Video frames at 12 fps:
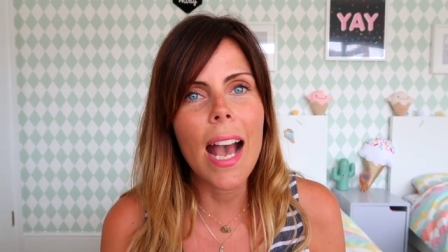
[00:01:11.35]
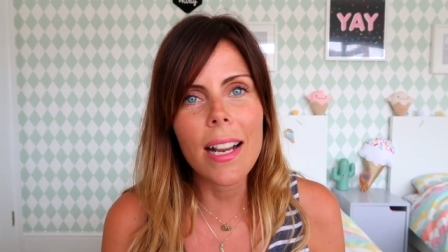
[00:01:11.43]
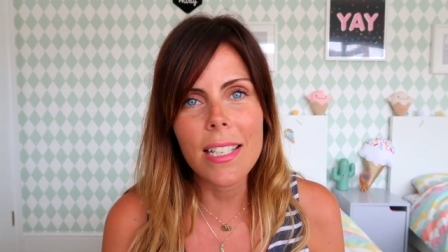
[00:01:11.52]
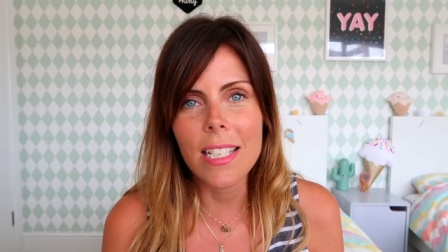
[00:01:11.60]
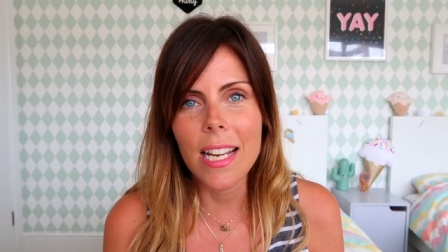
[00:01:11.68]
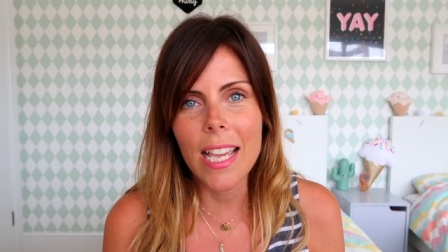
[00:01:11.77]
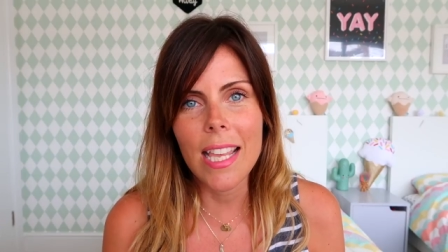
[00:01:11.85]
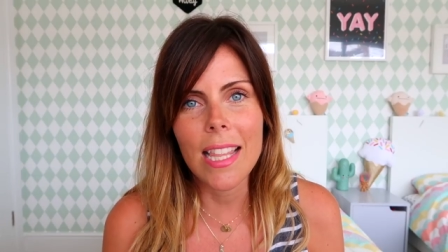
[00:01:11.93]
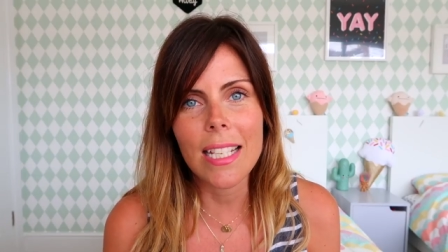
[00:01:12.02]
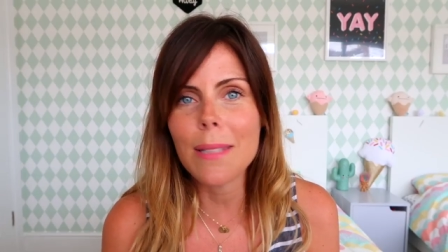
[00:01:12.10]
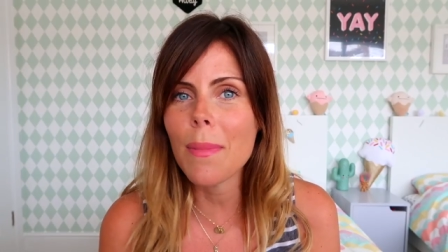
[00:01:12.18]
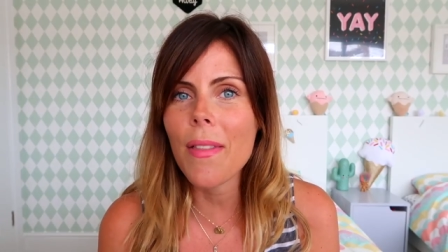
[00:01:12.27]
Actually
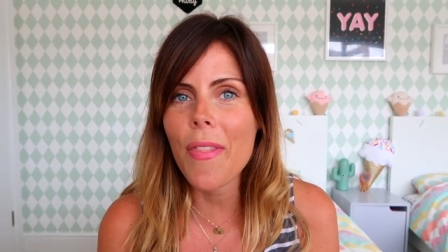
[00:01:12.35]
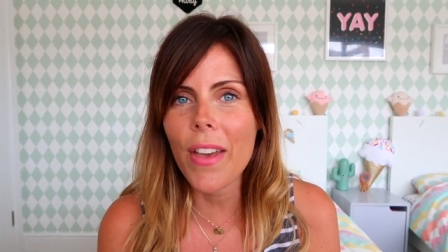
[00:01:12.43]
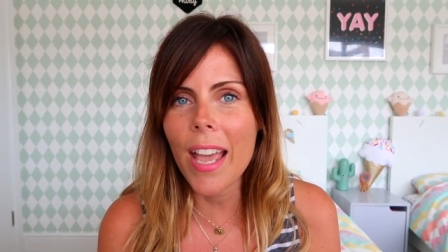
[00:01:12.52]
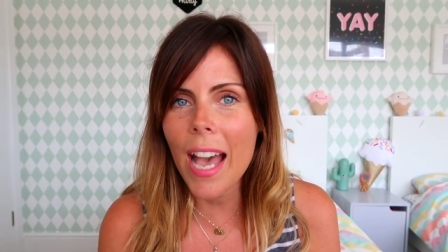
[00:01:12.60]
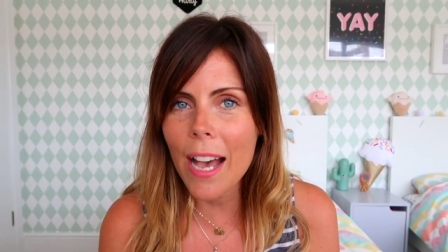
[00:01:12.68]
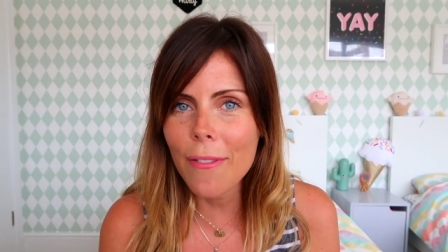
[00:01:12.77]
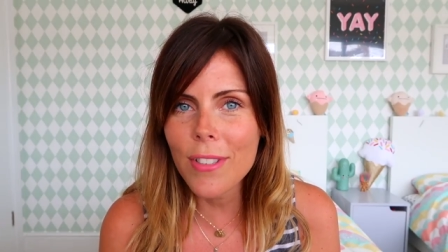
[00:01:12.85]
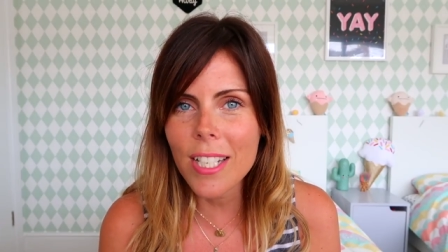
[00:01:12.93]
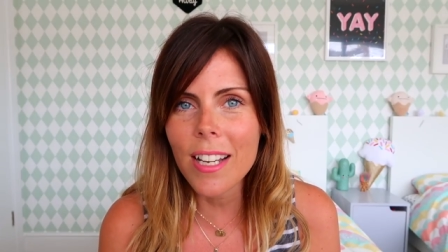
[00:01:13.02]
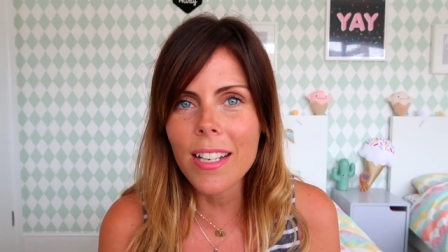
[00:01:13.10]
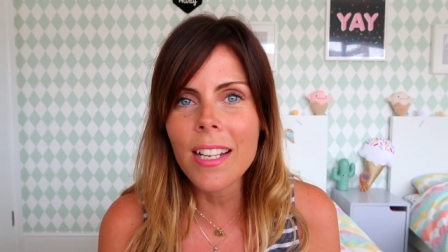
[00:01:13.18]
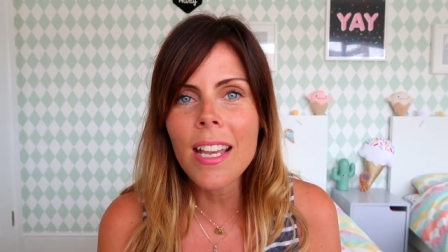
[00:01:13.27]
this month I have
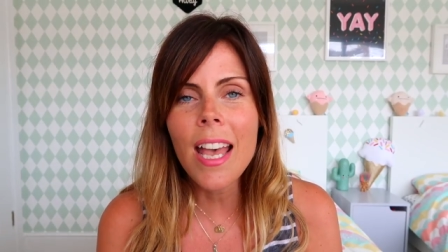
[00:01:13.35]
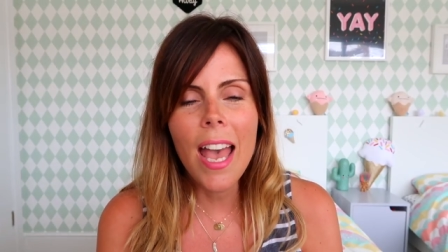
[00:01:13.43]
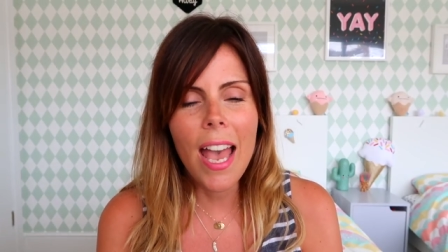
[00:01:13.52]
done